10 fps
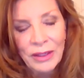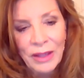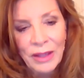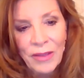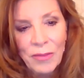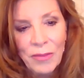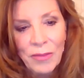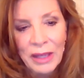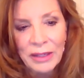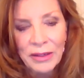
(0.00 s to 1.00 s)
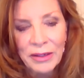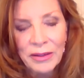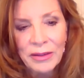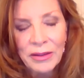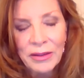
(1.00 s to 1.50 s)
not the mind,
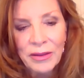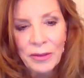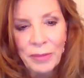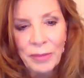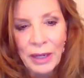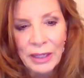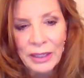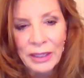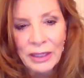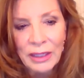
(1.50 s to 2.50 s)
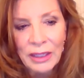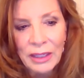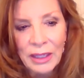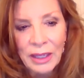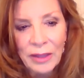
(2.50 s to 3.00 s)
the body
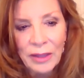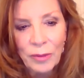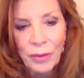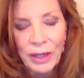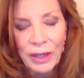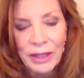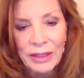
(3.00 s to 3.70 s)
and the breath.